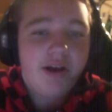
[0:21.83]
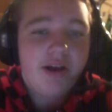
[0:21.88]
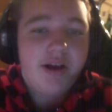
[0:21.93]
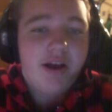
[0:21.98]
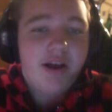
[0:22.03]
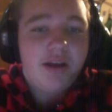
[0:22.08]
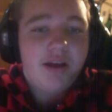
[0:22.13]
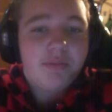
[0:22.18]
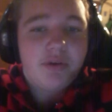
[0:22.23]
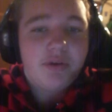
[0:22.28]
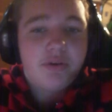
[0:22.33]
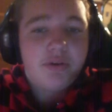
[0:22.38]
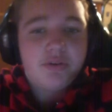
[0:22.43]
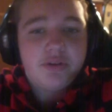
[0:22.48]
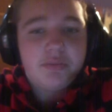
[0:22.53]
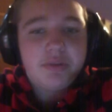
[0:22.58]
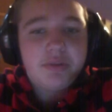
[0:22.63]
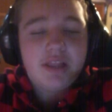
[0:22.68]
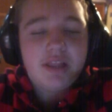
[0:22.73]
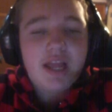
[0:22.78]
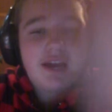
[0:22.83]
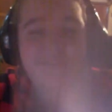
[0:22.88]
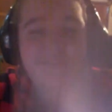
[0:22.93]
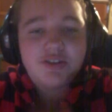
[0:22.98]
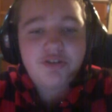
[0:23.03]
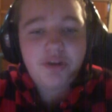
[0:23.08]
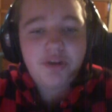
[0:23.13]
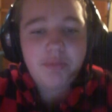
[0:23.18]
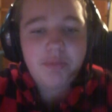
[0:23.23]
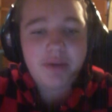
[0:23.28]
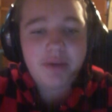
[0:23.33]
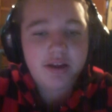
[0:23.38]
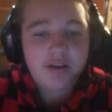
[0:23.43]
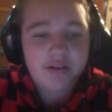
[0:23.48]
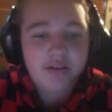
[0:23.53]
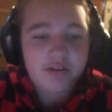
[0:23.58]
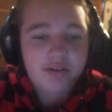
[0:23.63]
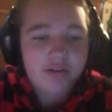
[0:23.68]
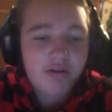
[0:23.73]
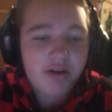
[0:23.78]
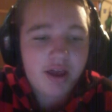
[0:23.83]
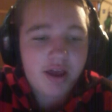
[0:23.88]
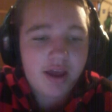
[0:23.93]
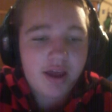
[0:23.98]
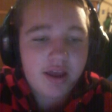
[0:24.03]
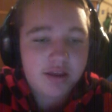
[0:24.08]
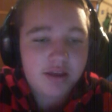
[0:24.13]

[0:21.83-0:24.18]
I'm going to be live streaming. Okay.